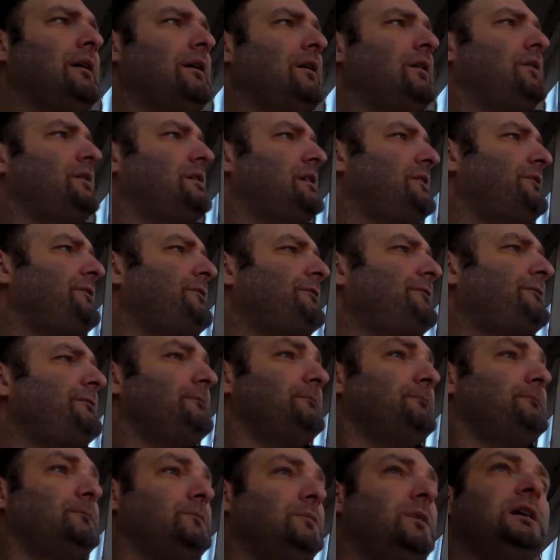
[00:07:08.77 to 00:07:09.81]
What the? F-
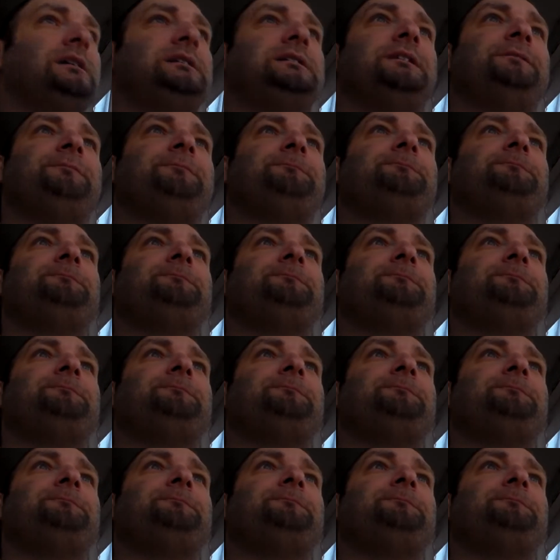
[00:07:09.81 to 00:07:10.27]
what the?